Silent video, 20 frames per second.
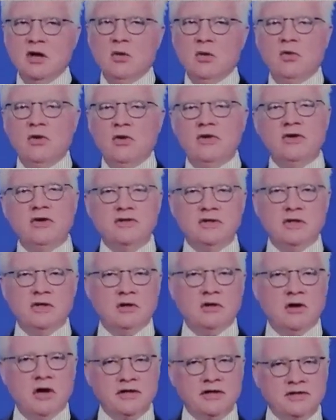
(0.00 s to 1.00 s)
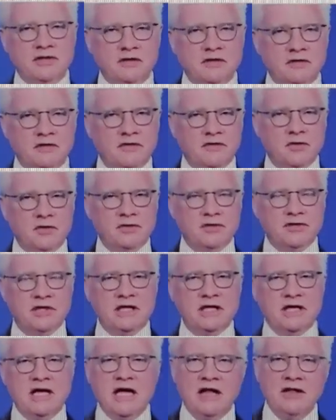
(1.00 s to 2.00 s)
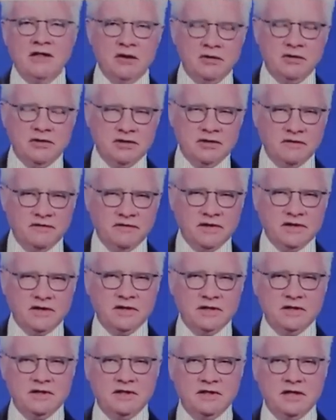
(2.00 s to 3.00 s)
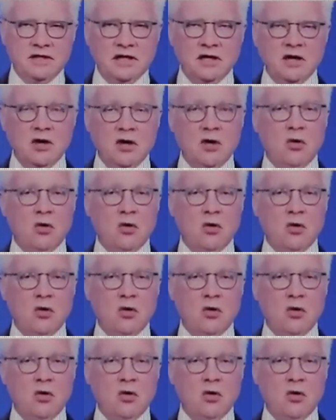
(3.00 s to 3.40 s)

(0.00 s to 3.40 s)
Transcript: where there's a loss of diversity and there's deficiency.